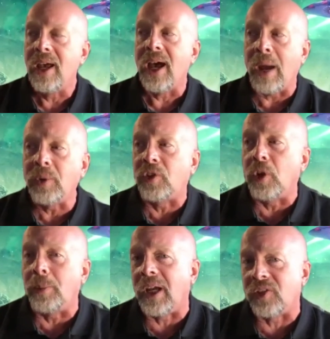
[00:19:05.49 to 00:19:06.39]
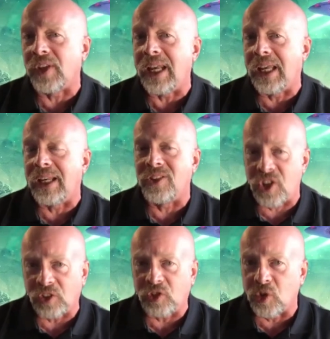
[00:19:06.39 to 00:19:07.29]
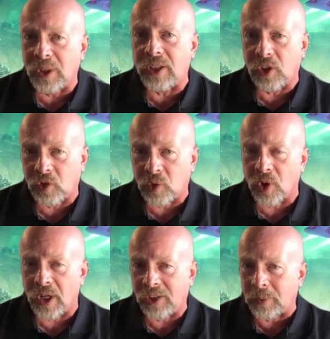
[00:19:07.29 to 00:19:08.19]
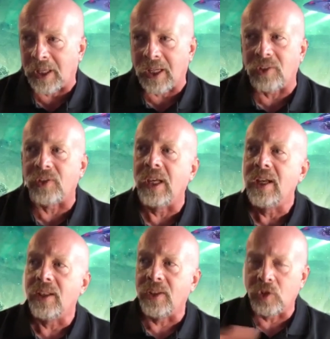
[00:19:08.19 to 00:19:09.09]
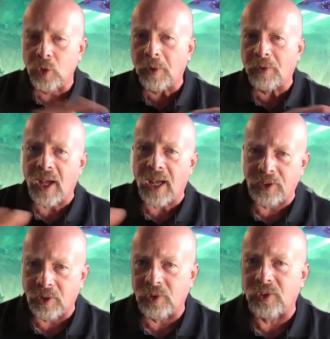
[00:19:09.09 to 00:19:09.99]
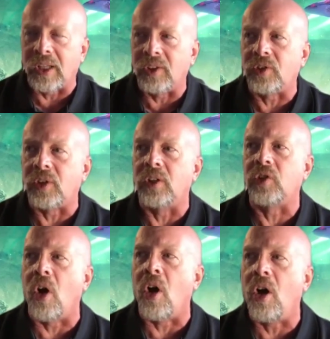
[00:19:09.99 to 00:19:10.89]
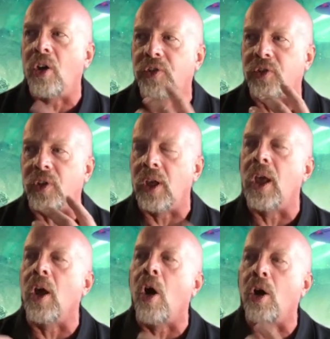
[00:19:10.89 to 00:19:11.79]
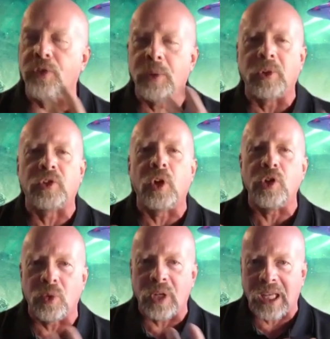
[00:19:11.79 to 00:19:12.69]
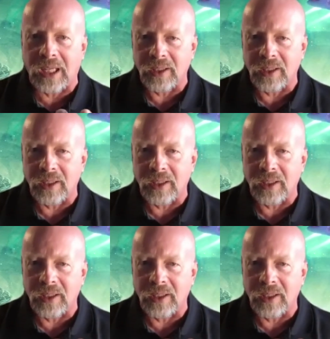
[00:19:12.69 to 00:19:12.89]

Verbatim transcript: I would still be excited just to read the stories, because this group of authors is all of them are so unique.